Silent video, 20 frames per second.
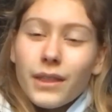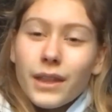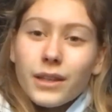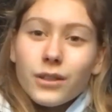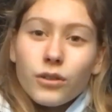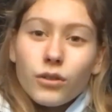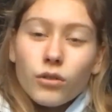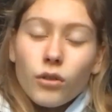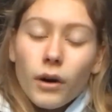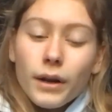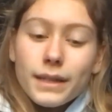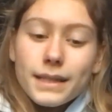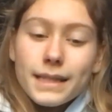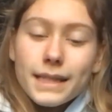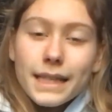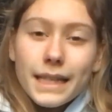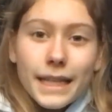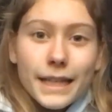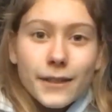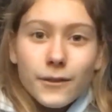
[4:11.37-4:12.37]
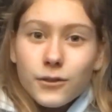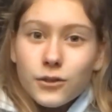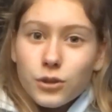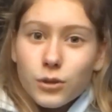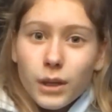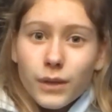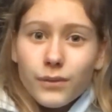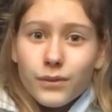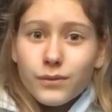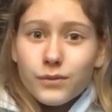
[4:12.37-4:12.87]
then you're not as keen on
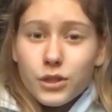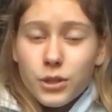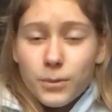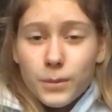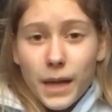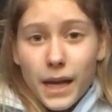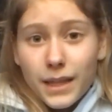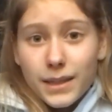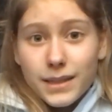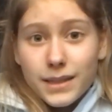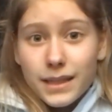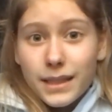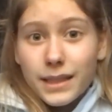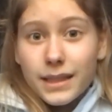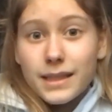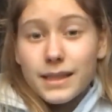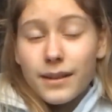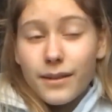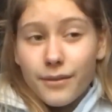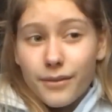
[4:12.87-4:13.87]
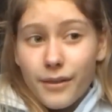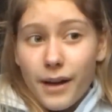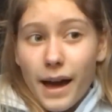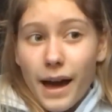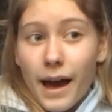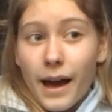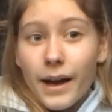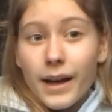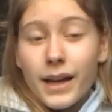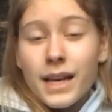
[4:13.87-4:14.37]
doing gymnastics
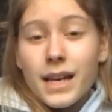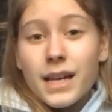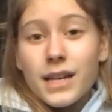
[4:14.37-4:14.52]
there.